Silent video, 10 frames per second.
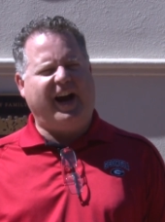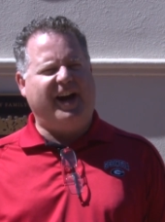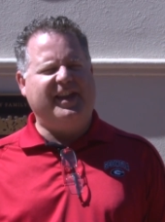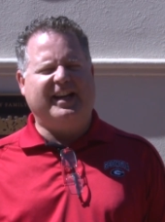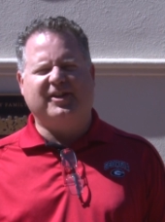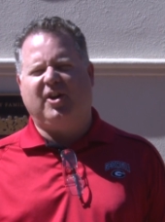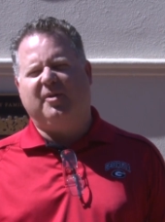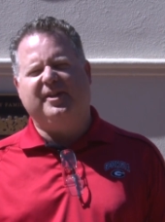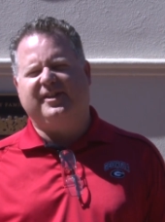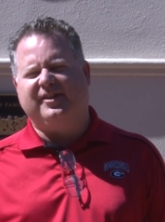I think it's
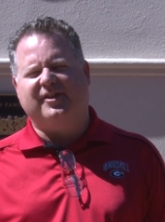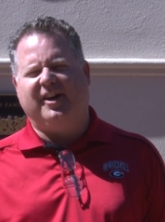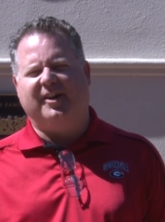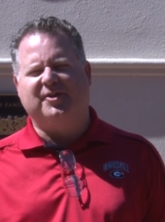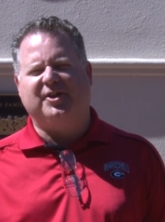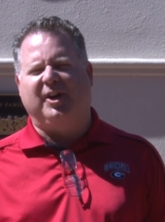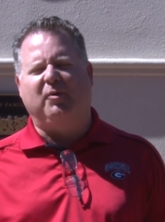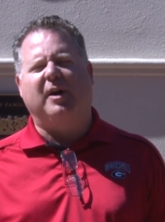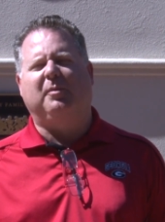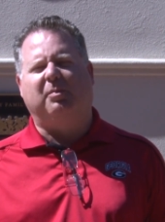always uh, just an
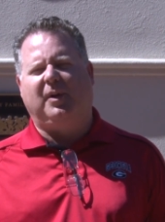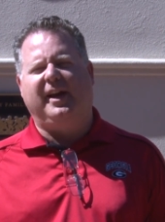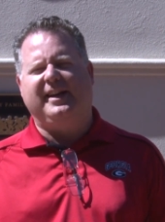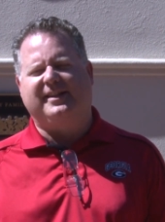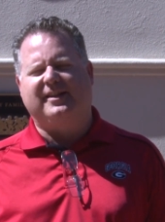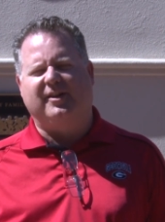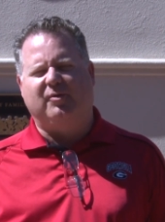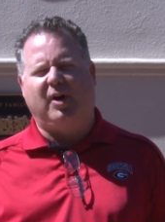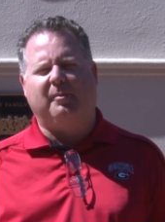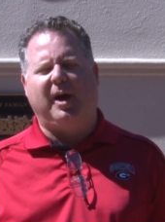incredible place,
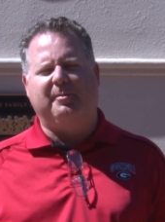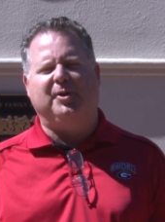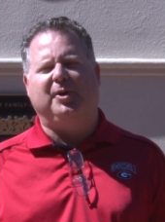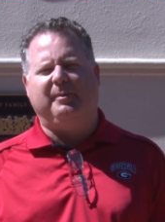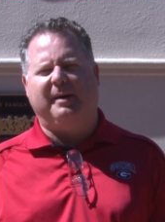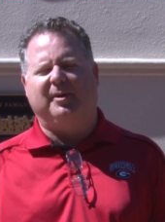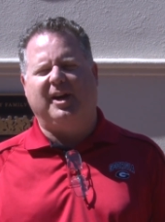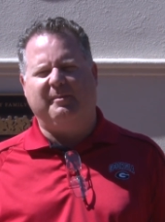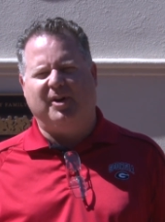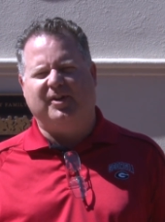incredible opportunity to be able to
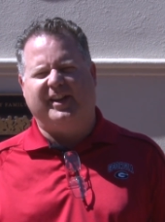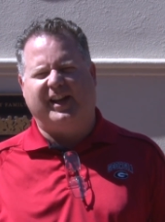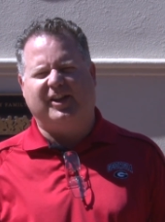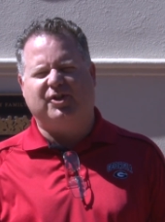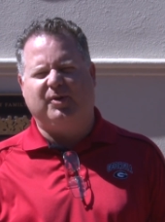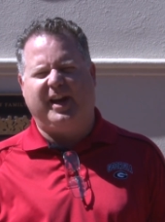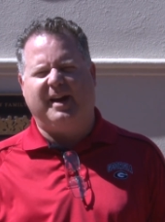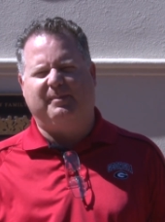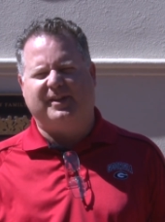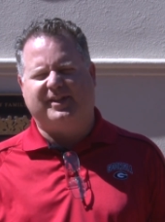come here to the LSU
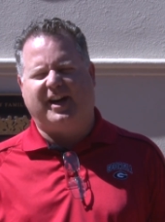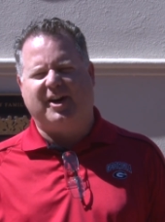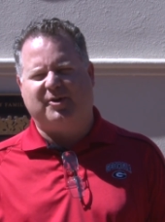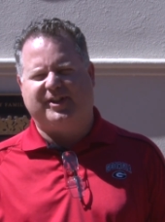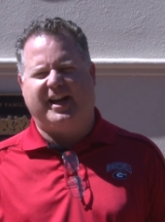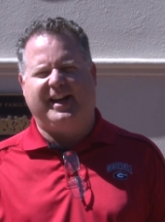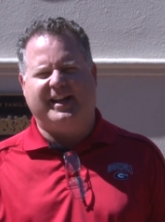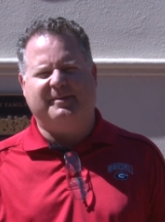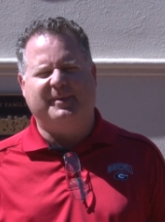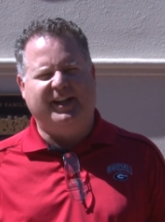campus, Tiger
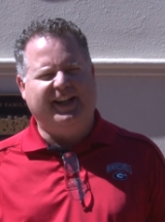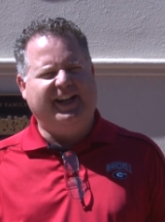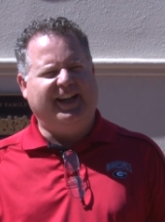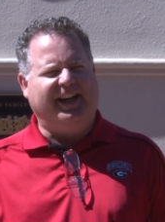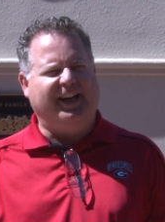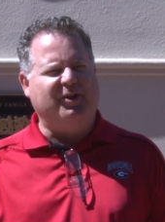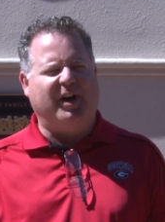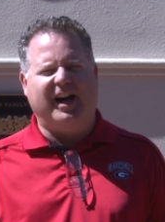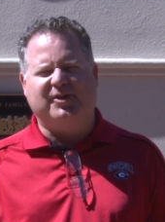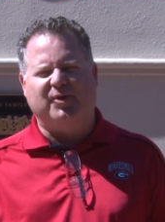Stadium. Uh, you
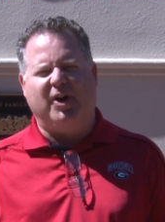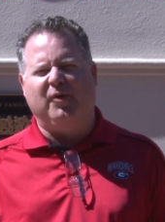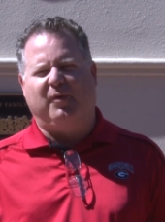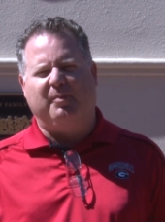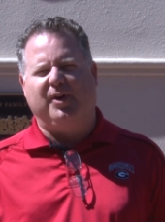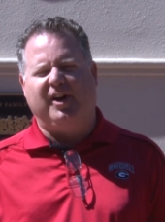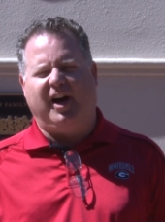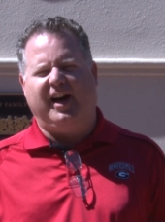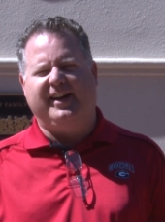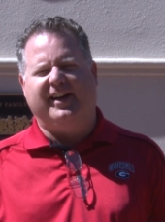guys are known for putting
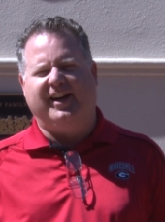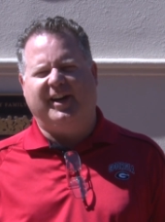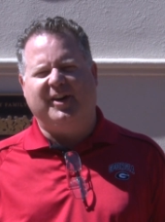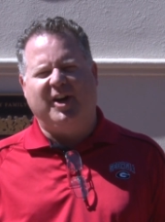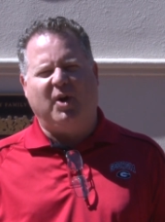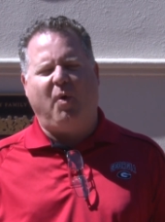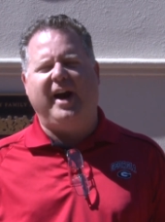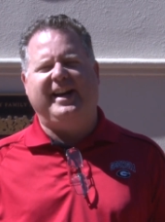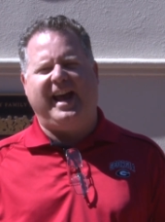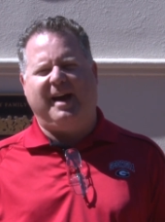on uh,
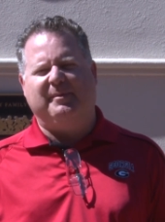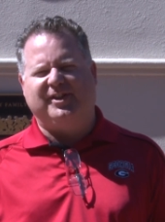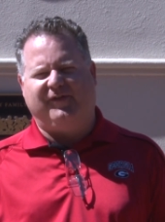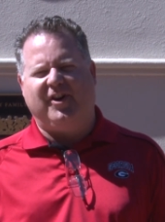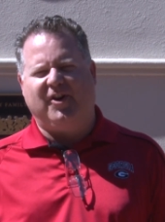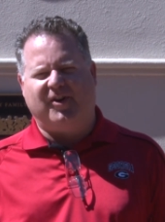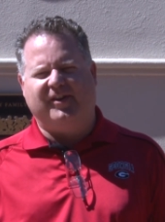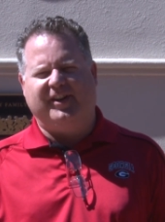quite an atmosphere.